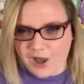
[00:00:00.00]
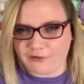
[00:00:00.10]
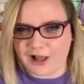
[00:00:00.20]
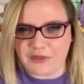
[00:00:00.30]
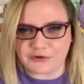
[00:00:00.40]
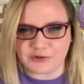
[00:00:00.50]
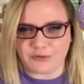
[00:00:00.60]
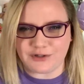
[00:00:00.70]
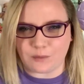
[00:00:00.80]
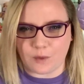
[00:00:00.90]
I feel like there's
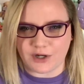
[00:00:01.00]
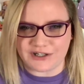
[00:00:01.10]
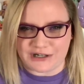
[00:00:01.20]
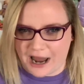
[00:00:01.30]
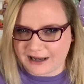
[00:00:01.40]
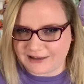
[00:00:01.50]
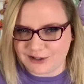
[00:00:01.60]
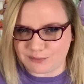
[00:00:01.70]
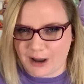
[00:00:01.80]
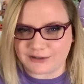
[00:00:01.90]
always one snack in
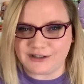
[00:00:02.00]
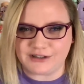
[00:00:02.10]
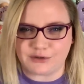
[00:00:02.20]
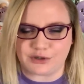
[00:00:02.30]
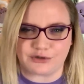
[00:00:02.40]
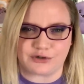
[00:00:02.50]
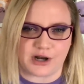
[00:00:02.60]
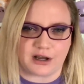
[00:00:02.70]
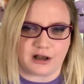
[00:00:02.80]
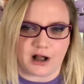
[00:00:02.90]
these boxes that turns your
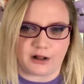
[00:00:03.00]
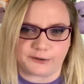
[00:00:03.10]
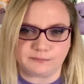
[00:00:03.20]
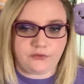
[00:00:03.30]
tongue a color.